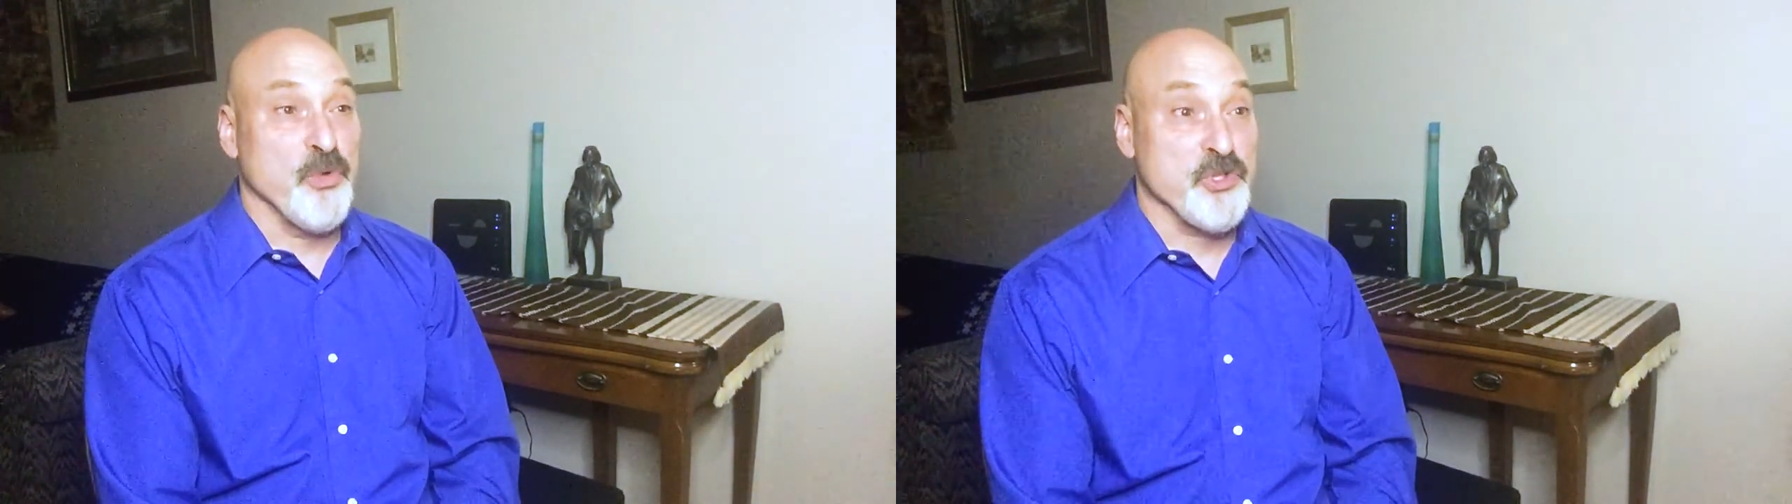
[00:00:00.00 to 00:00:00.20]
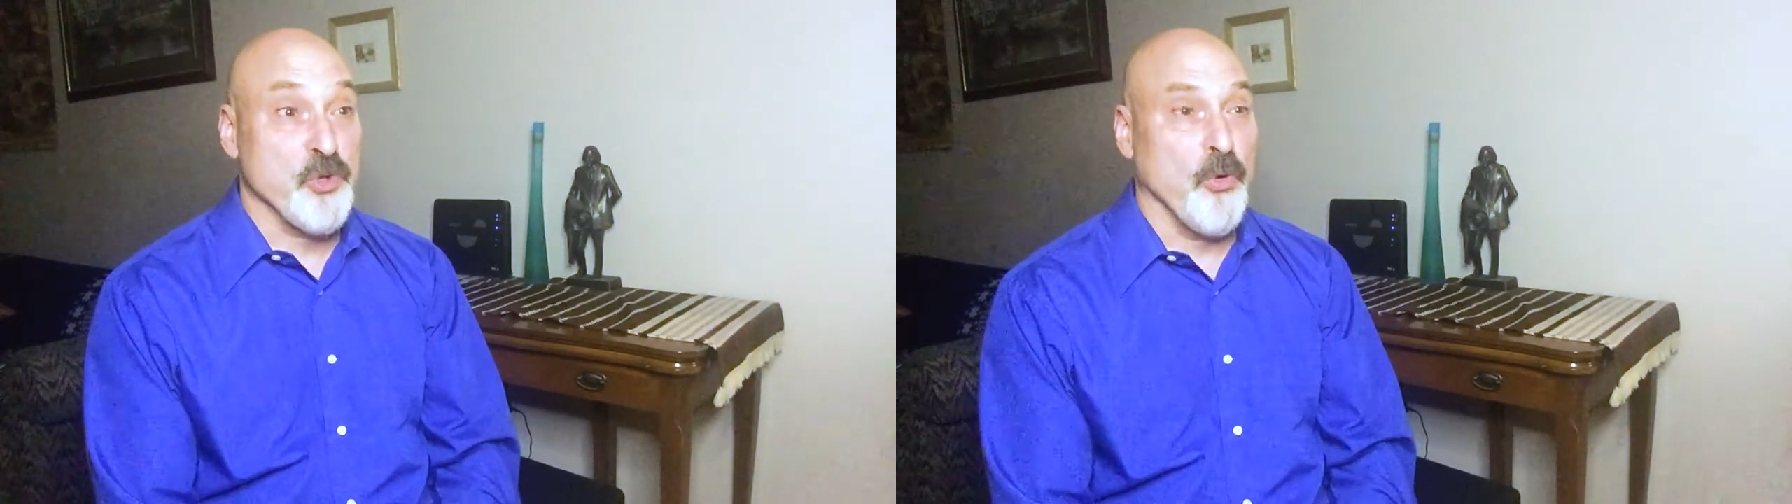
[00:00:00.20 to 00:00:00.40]

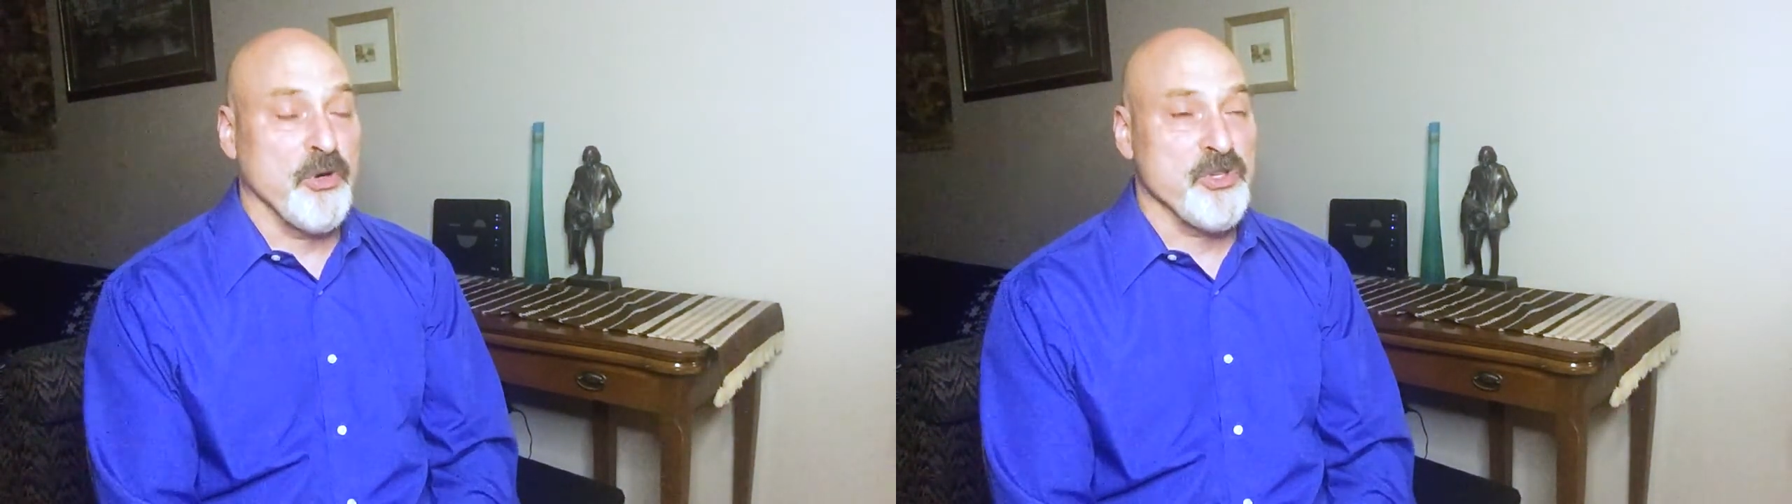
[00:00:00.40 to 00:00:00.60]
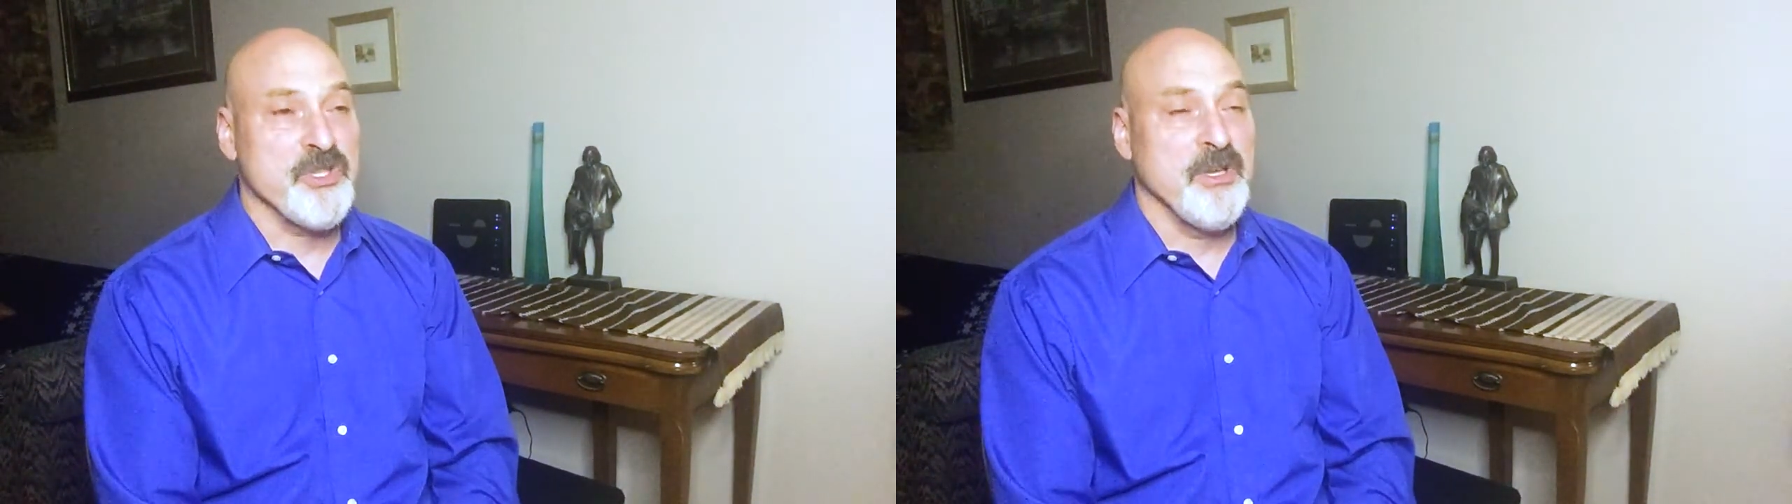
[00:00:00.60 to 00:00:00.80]
which
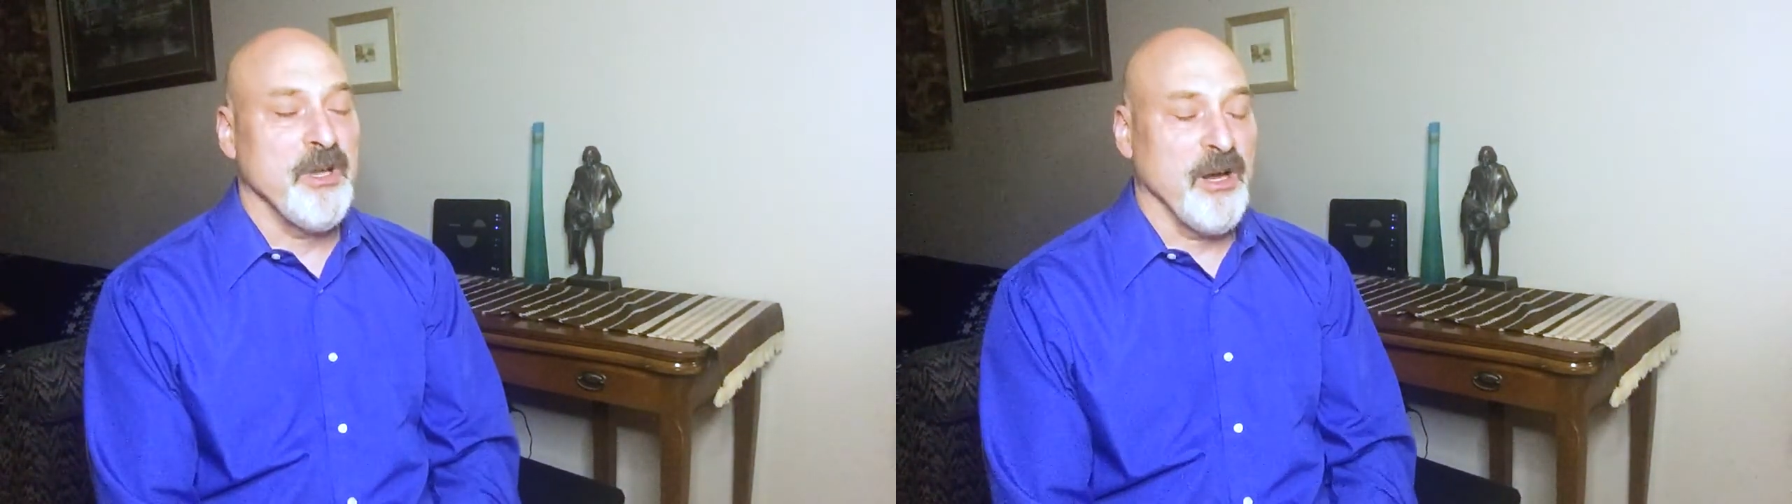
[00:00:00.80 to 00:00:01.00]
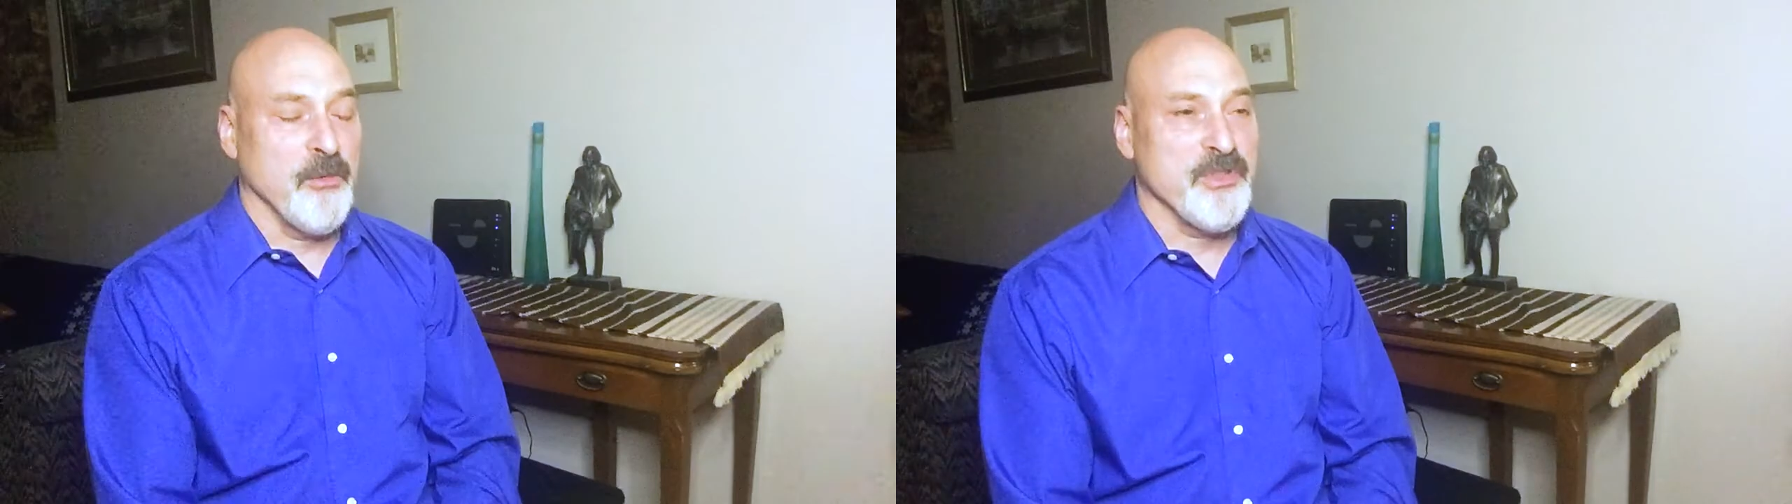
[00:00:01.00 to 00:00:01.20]
course
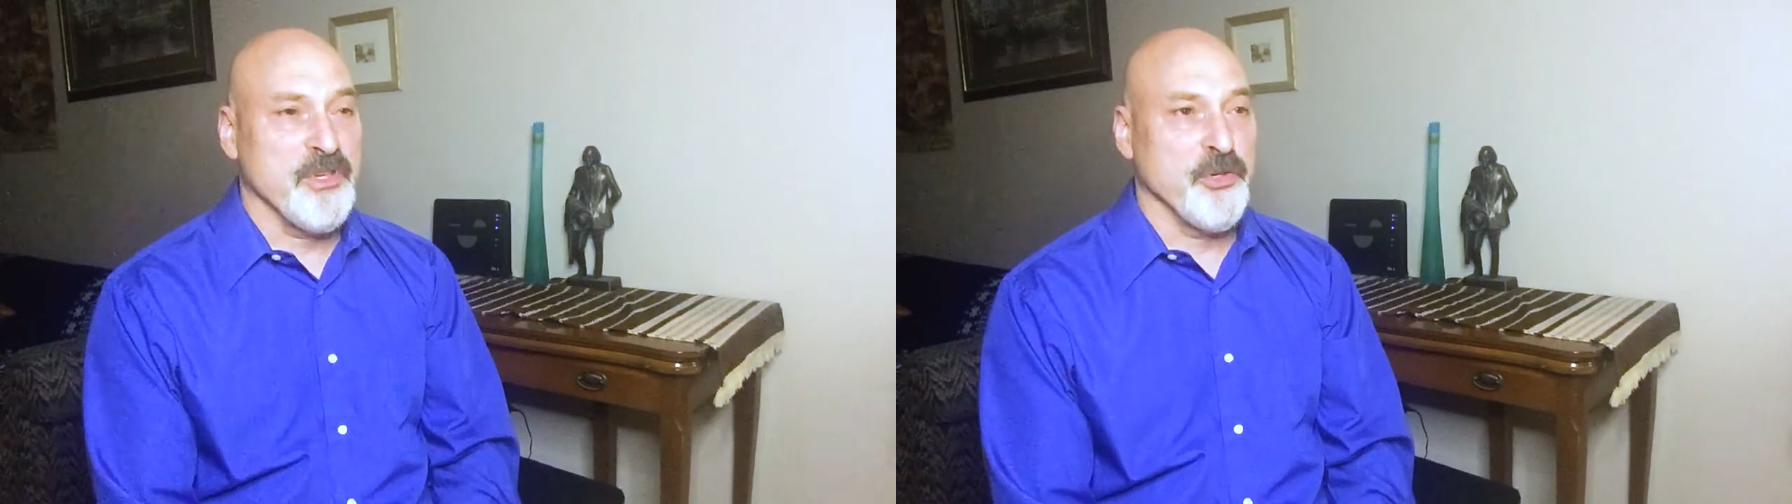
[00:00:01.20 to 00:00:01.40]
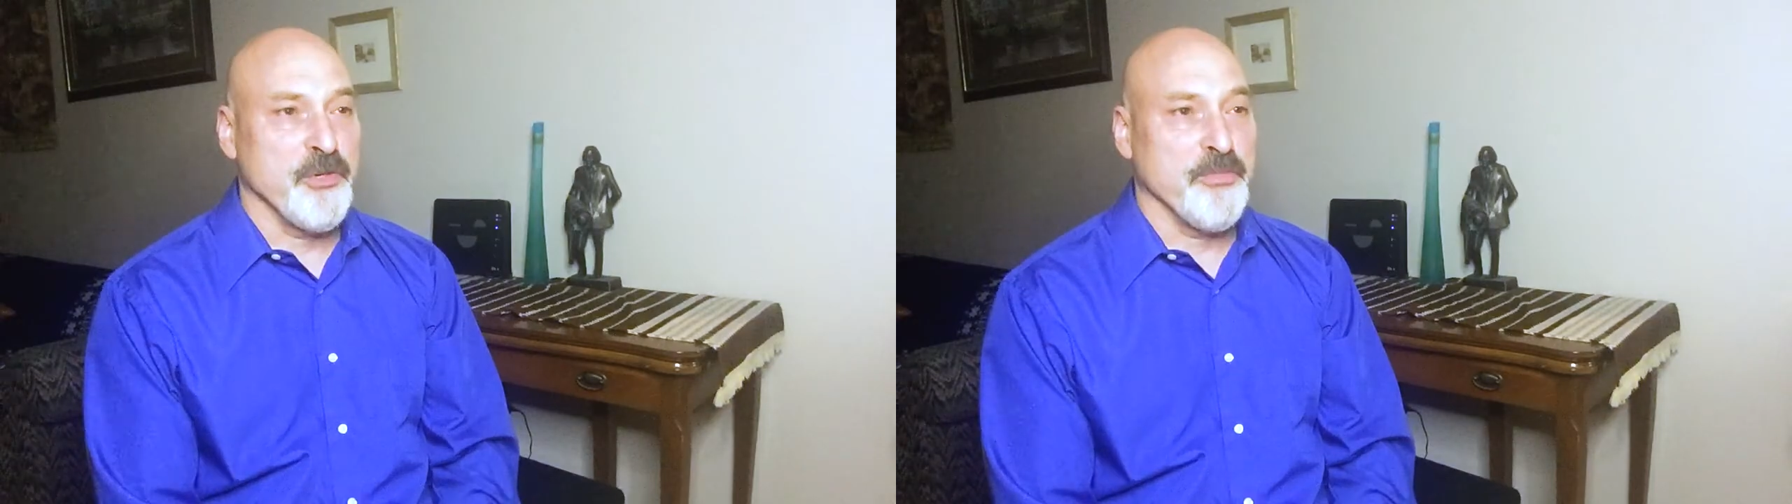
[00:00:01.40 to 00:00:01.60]
uh,
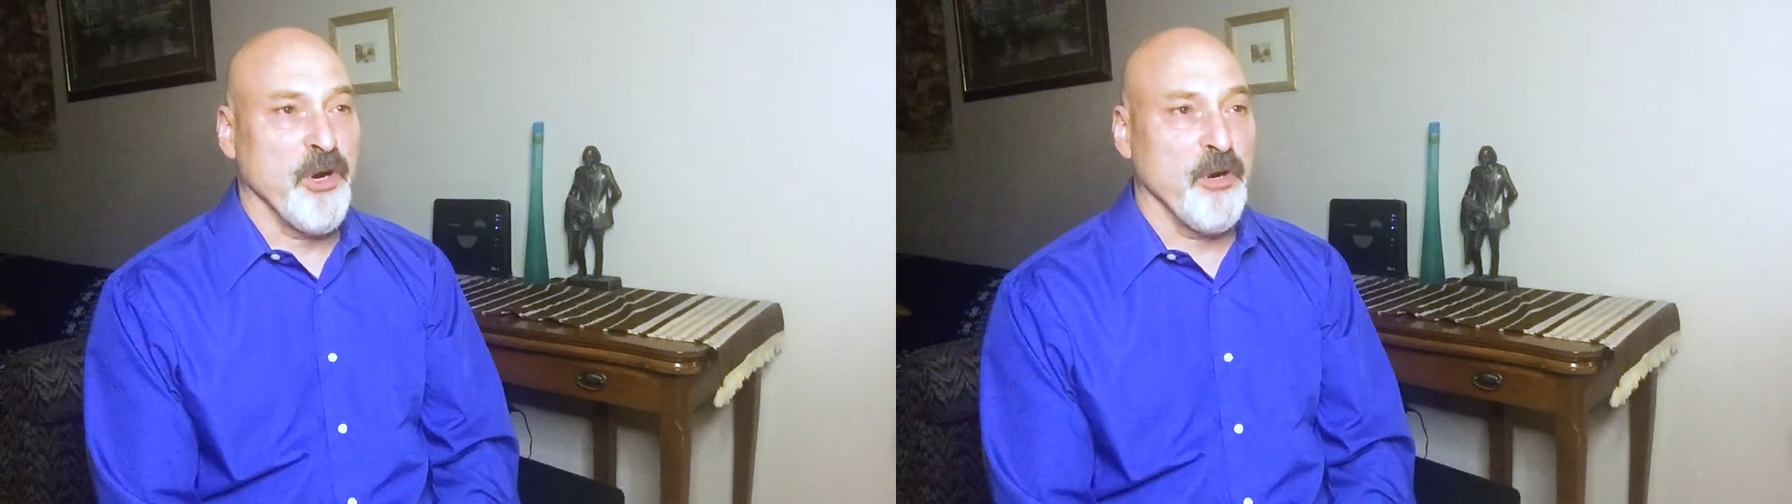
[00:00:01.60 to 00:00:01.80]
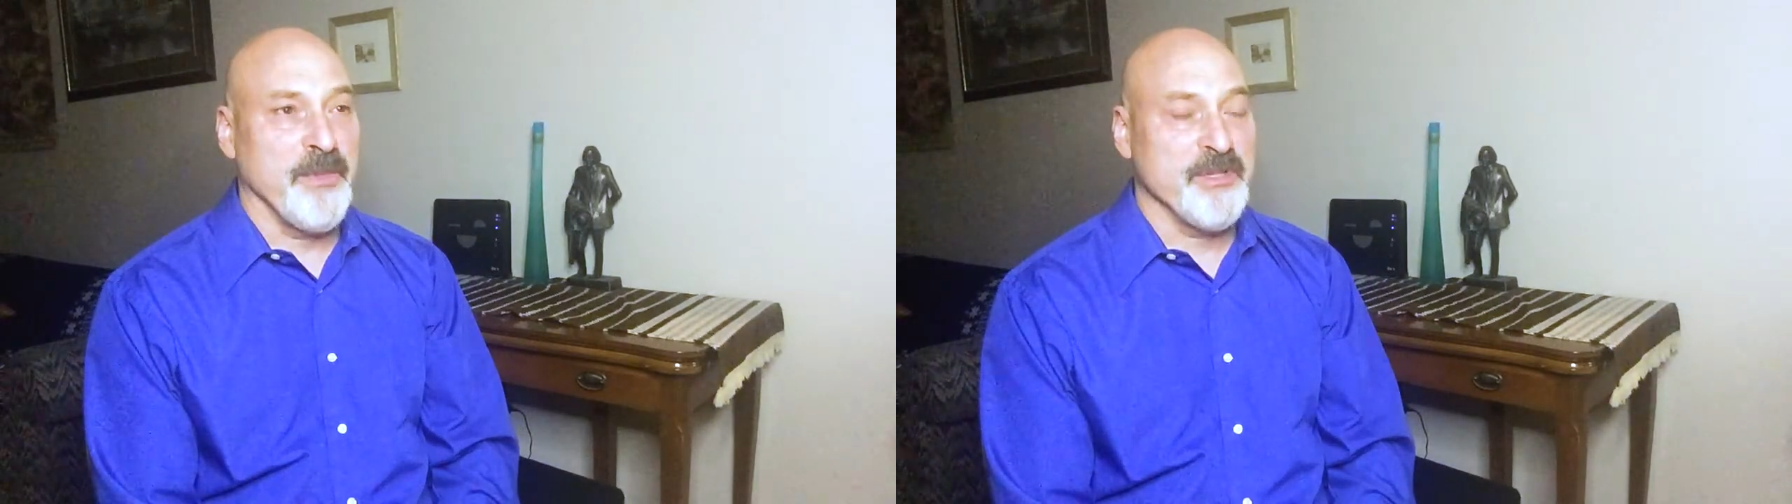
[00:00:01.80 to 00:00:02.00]
within your
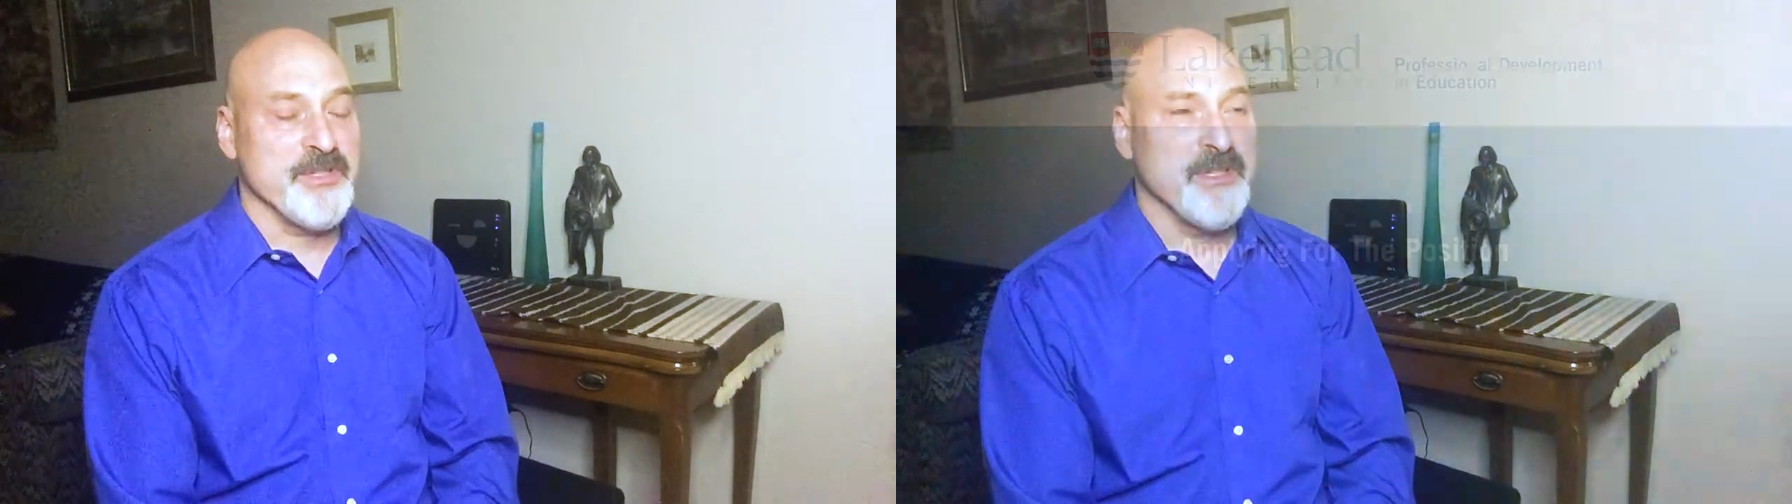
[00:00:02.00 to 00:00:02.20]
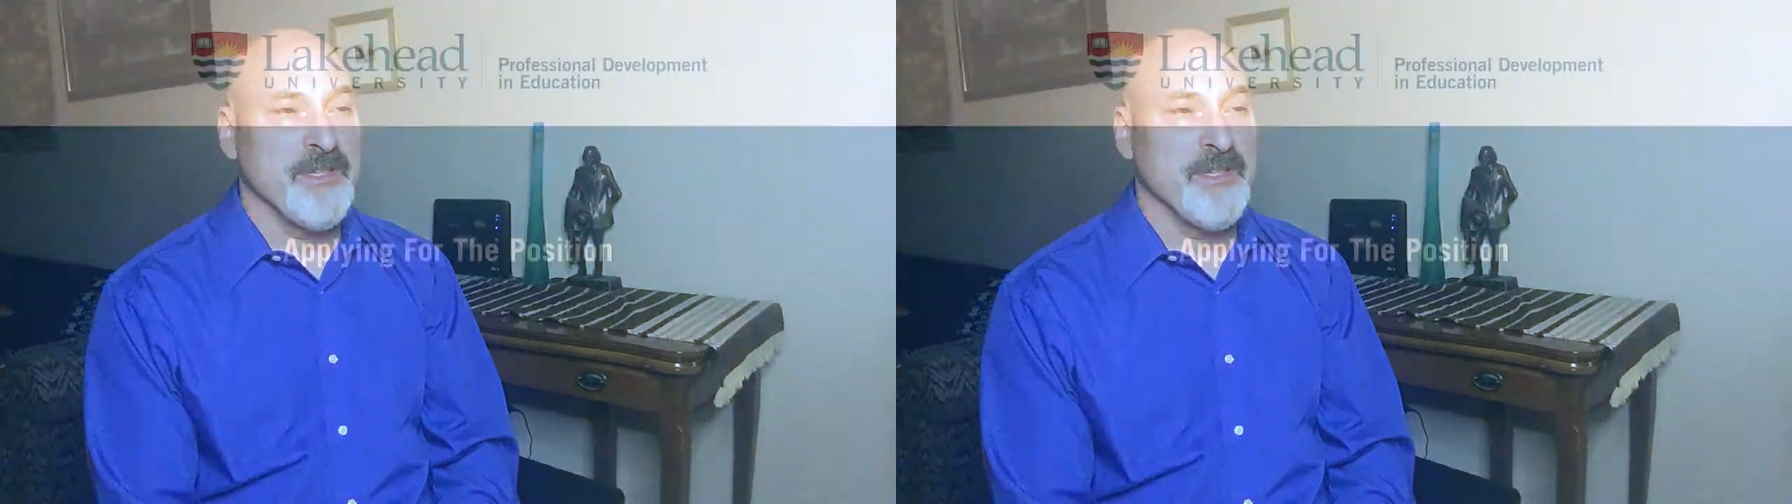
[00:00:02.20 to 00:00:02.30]
department.